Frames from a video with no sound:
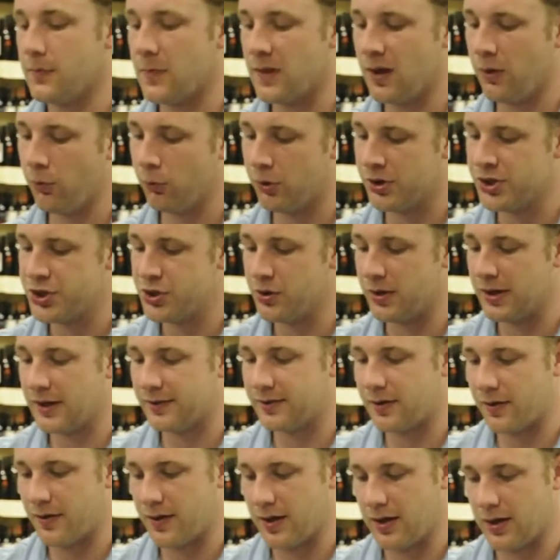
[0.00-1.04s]
Once you get
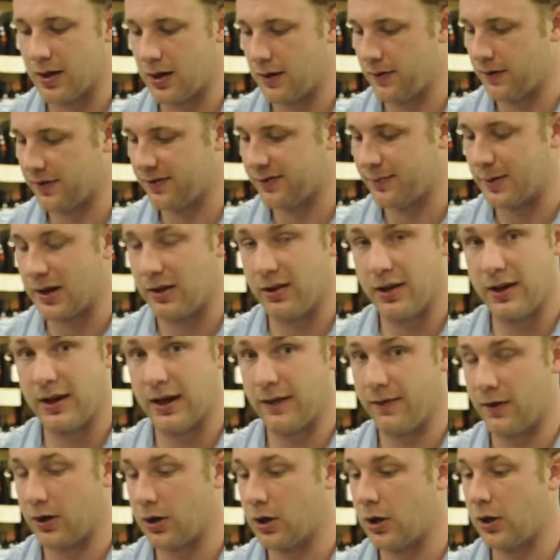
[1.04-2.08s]
to the smelling
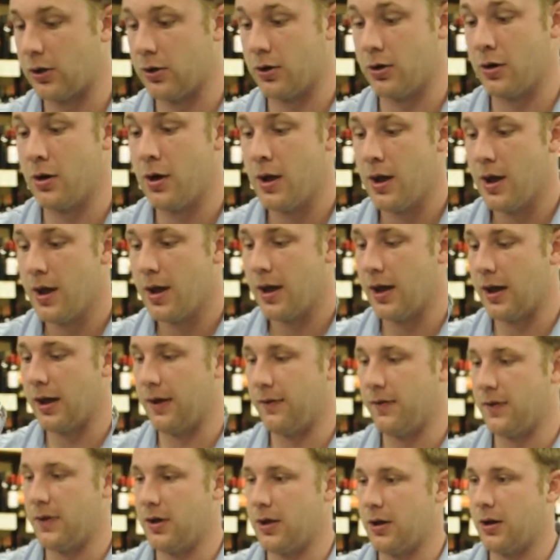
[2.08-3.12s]
and the color
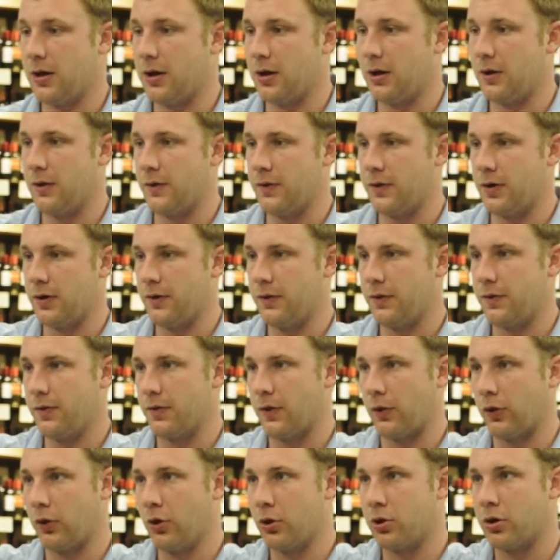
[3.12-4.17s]
and the
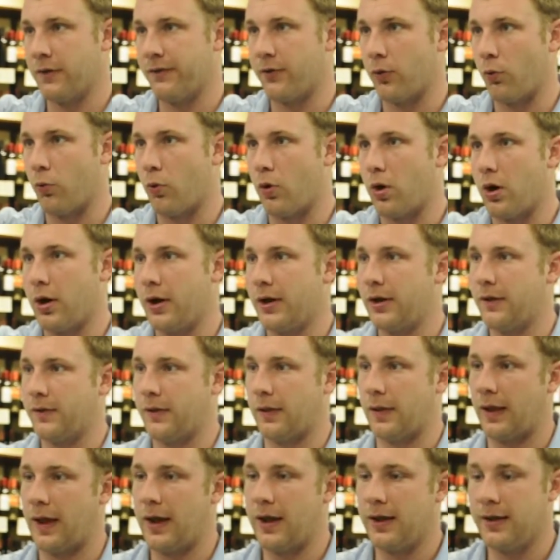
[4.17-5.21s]
look of the wine and the
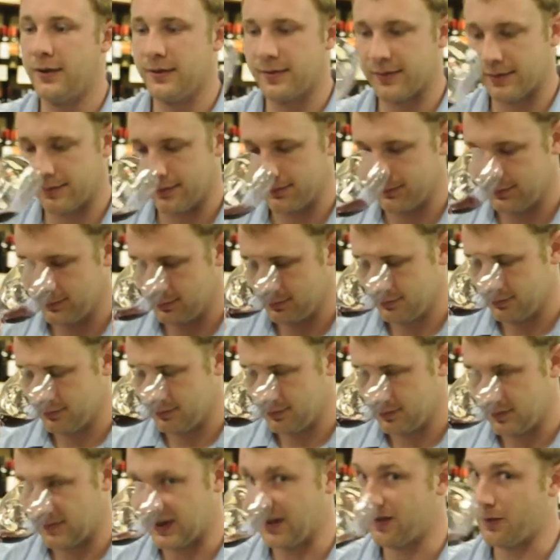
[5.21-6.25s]
legs,
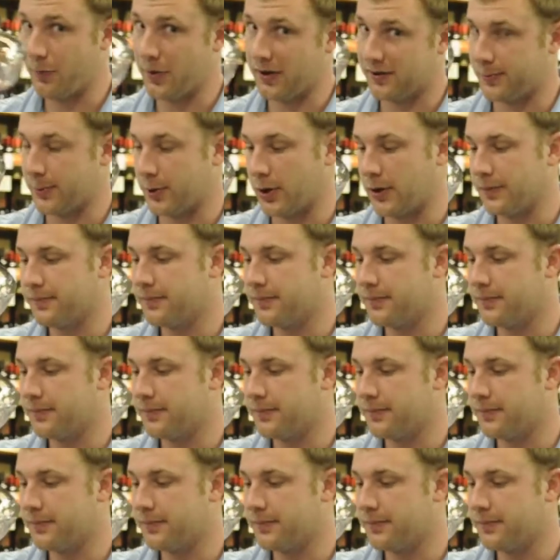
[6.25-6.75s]
then the best part.